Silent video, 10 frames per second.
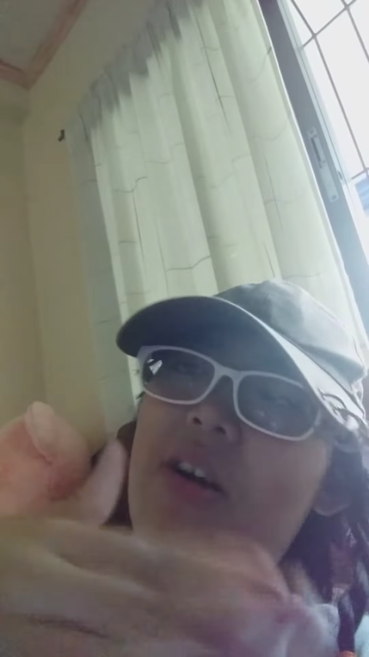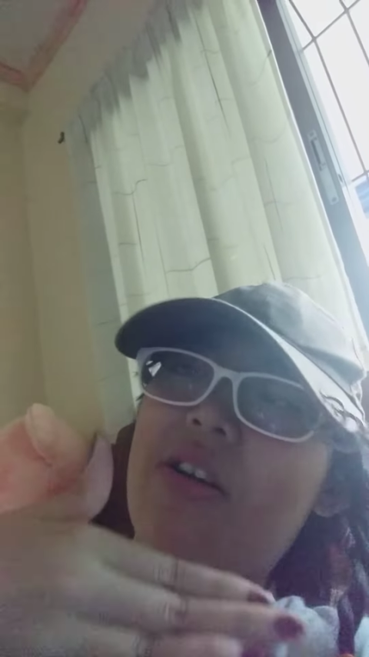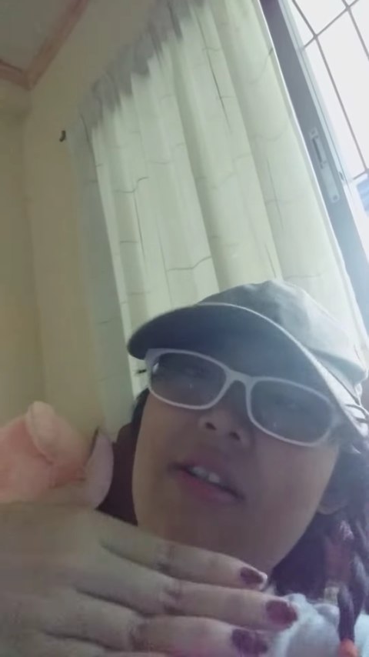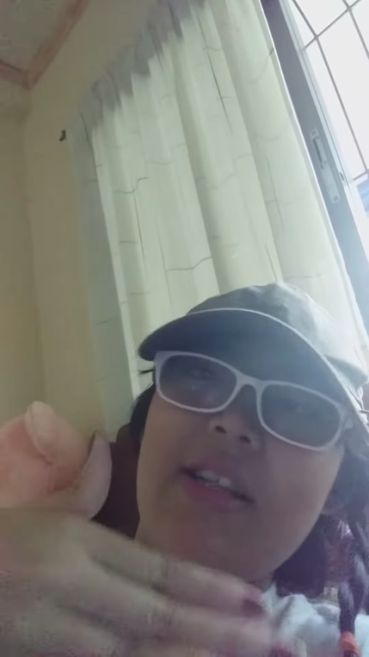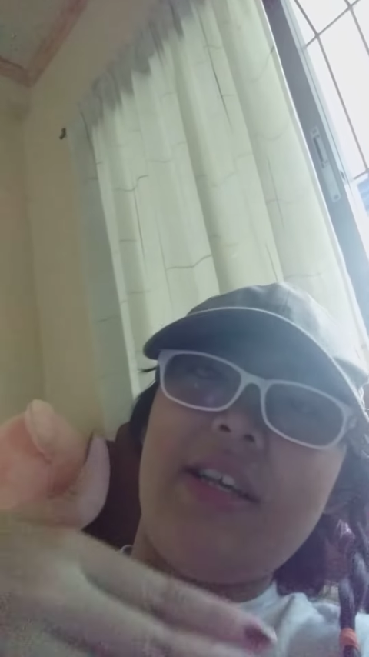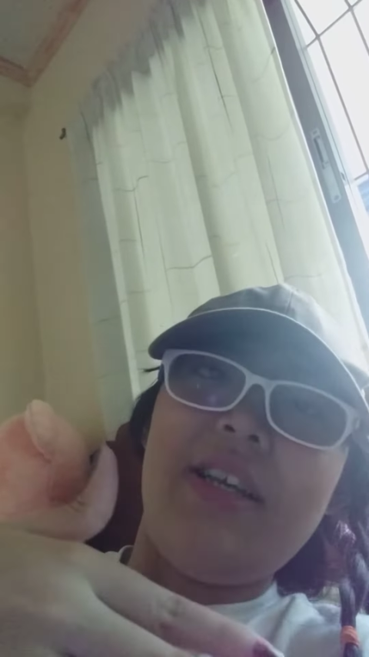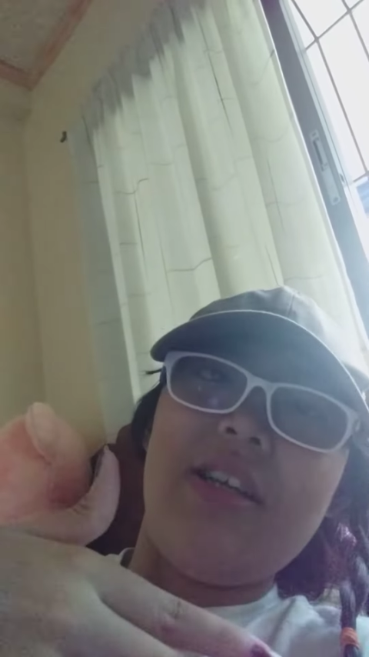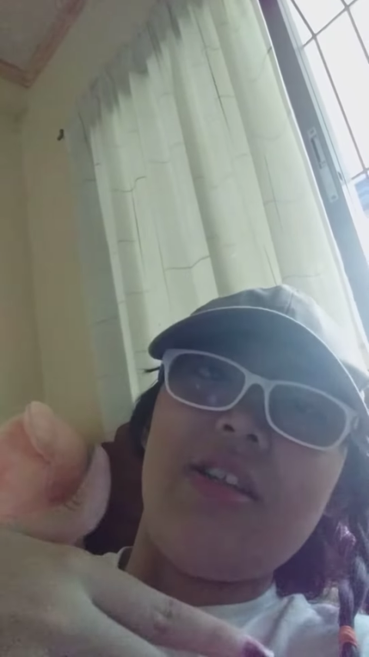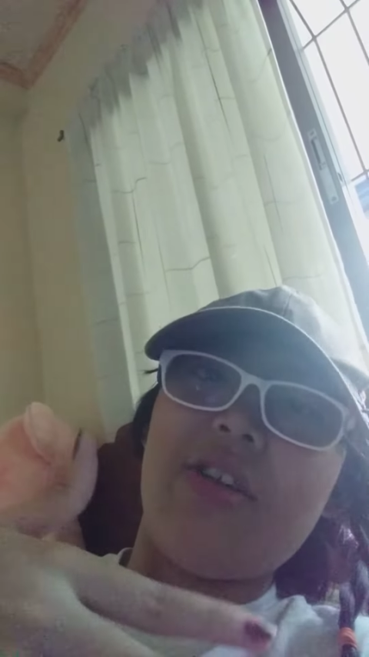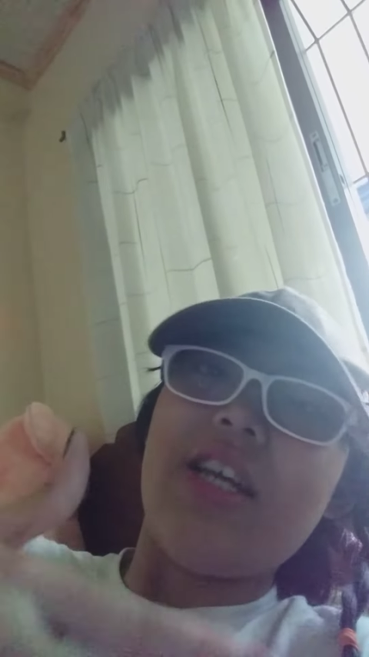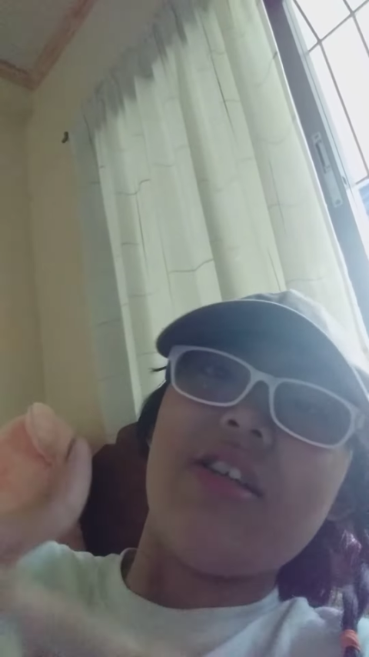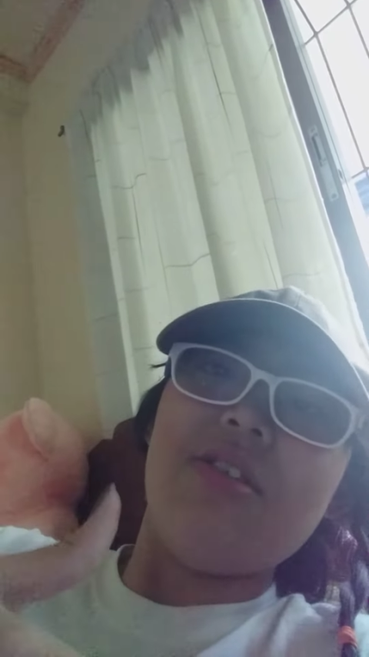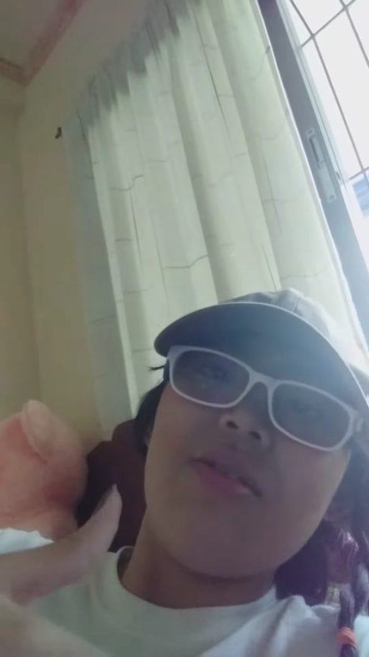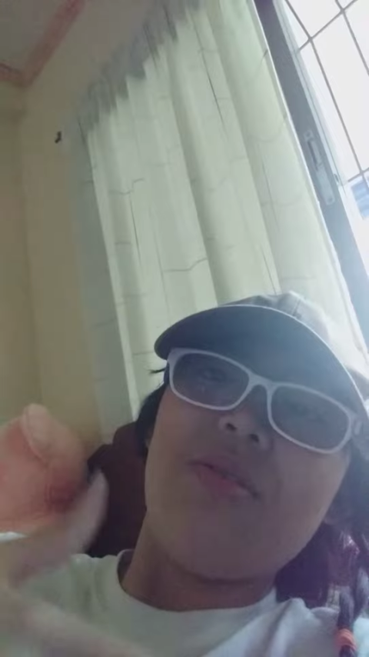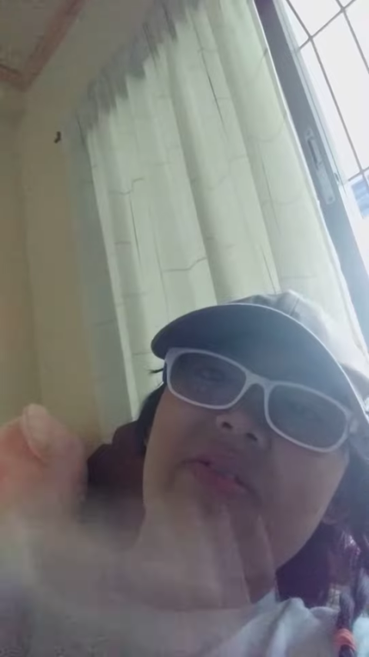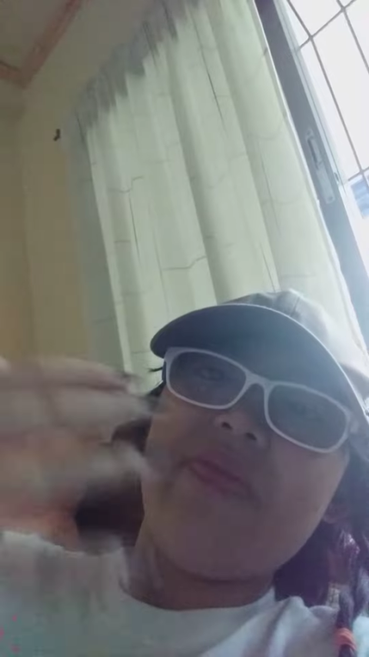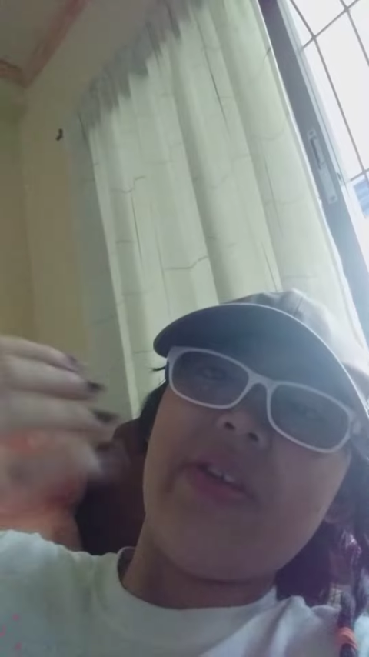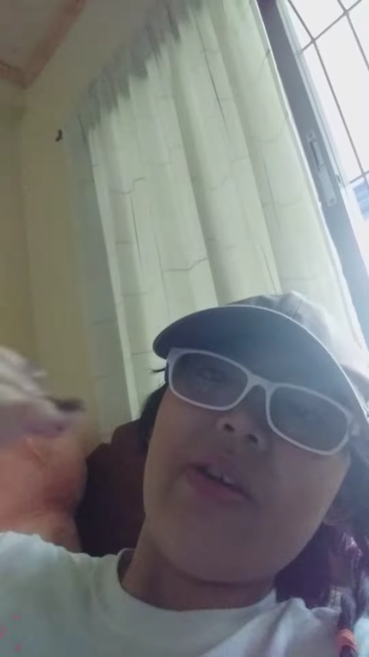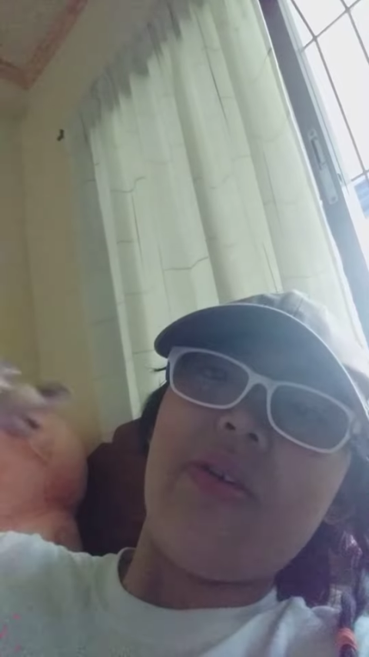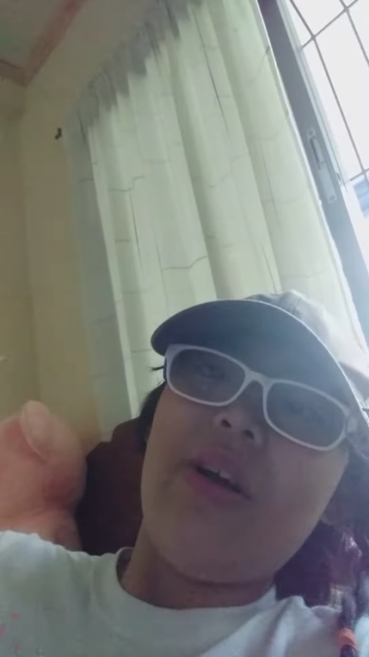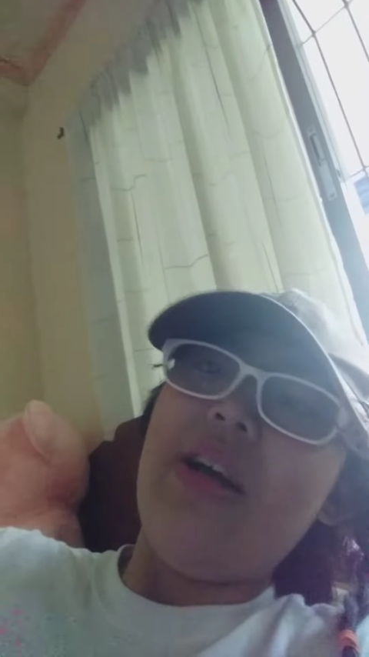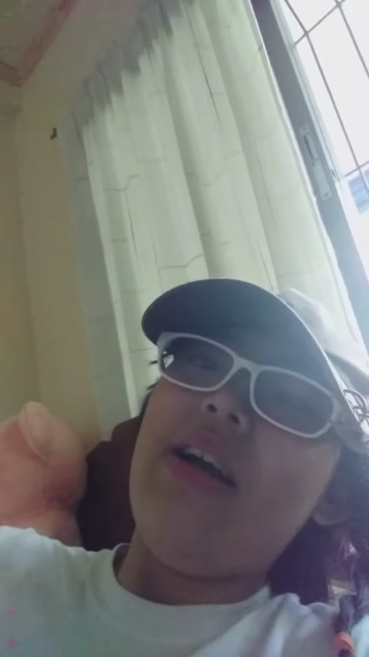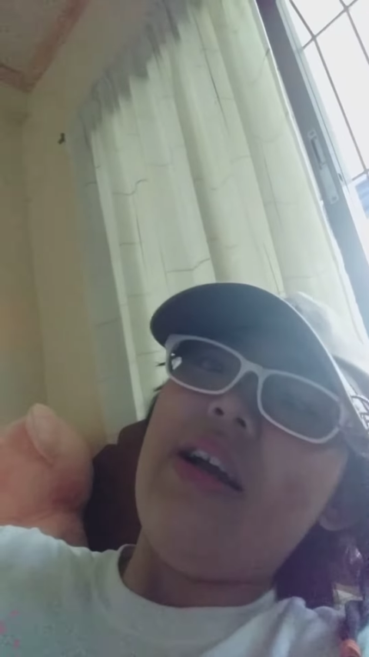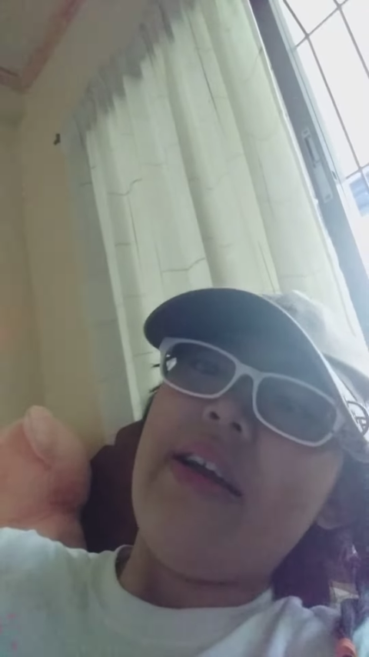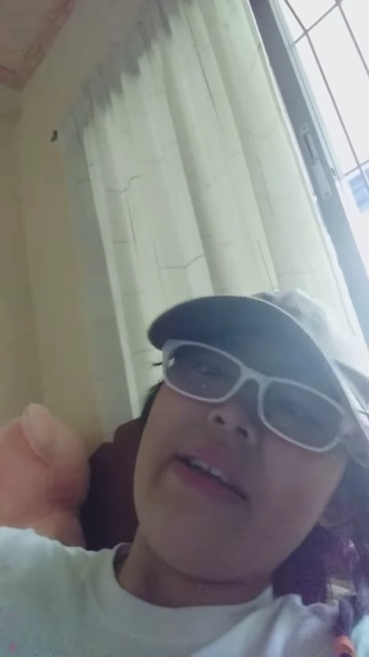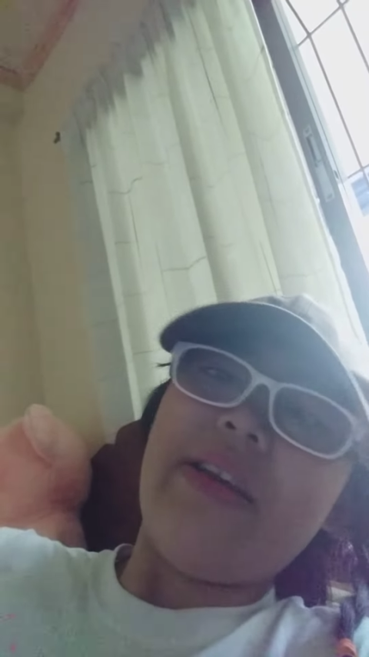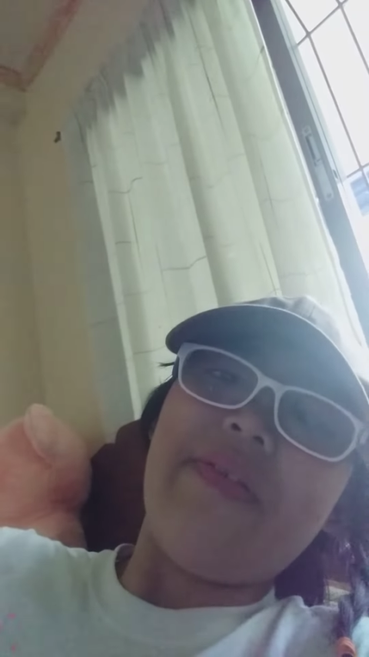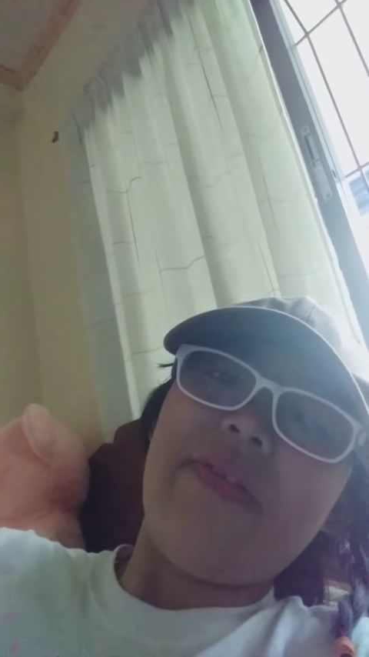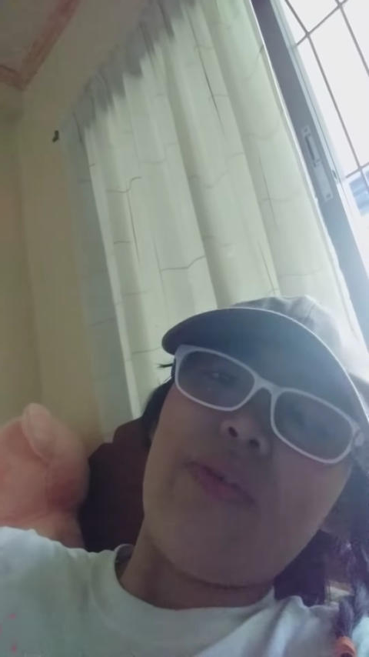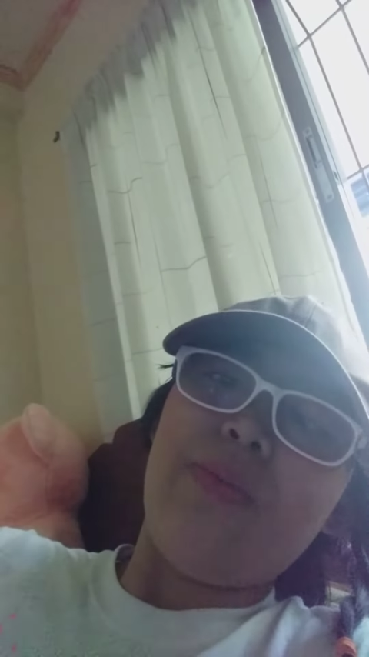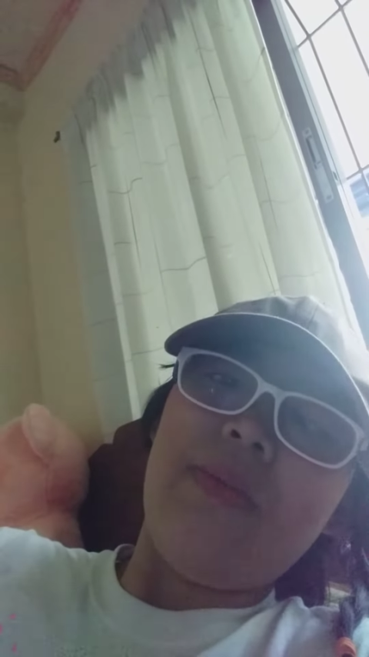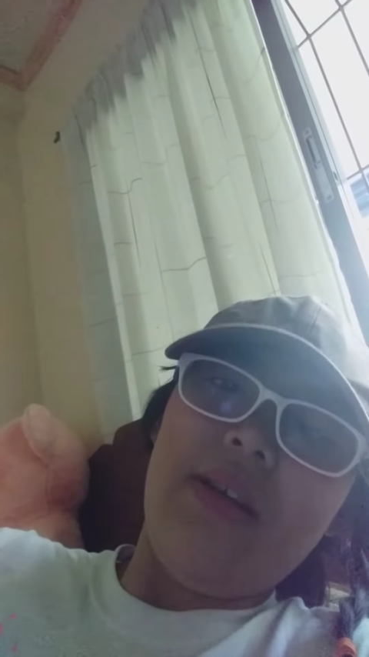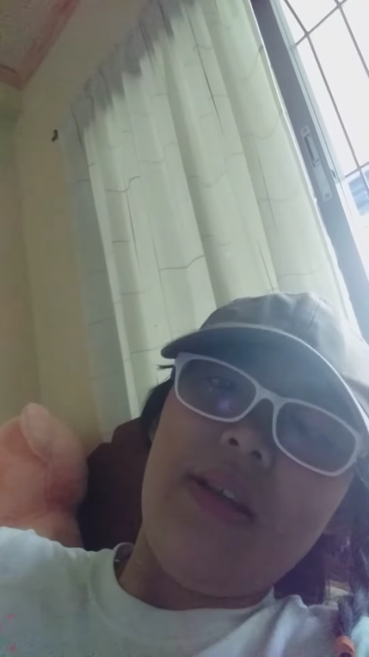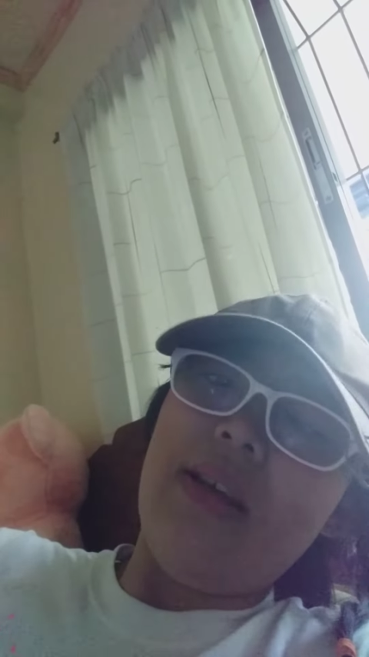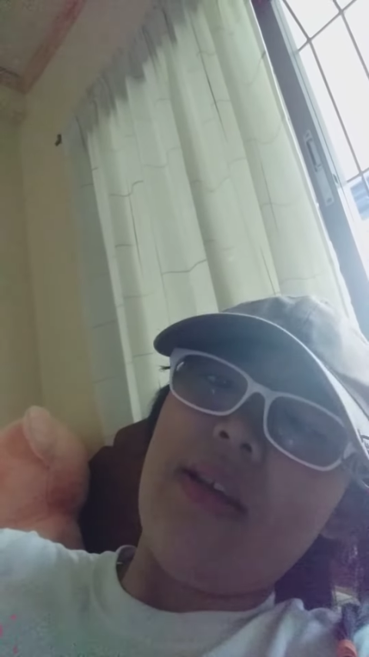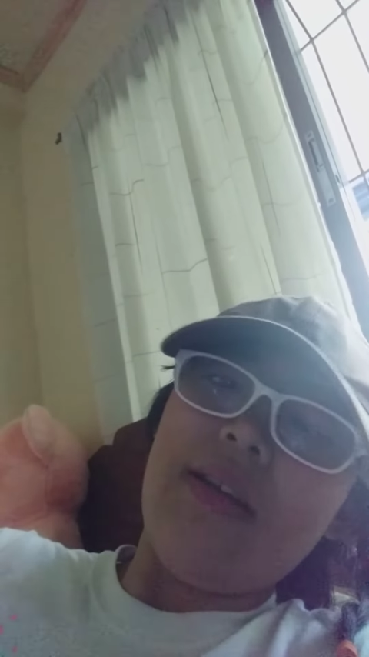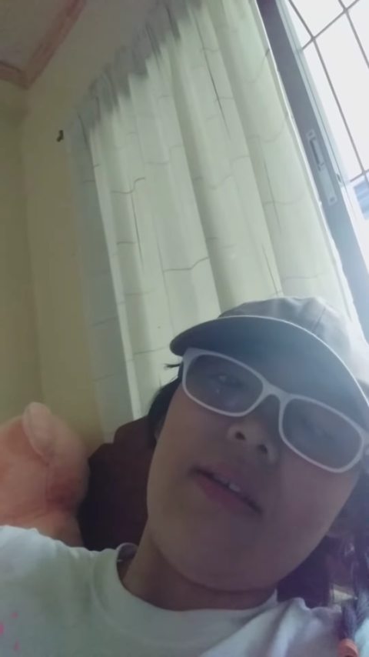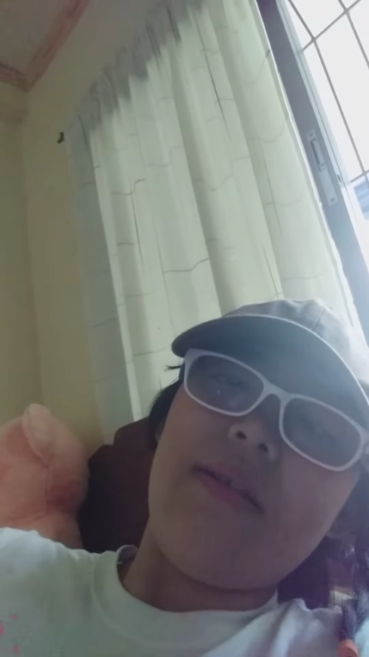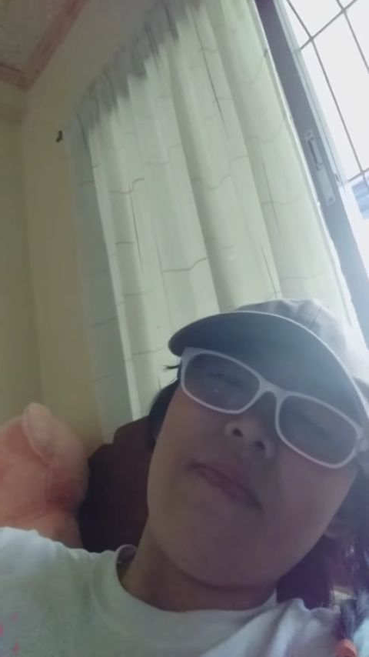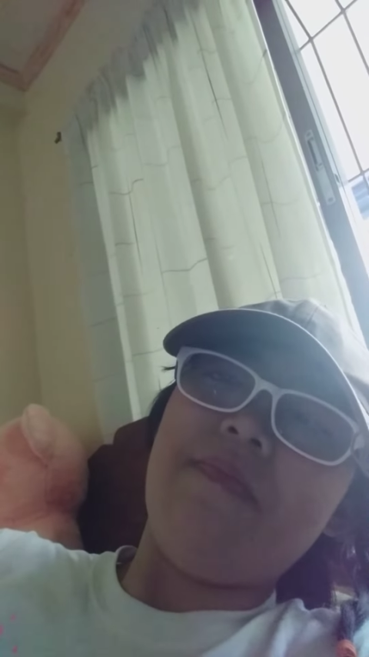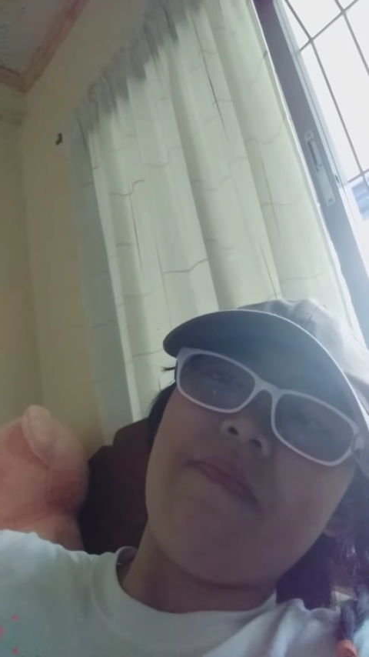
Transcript: (no speaker visible)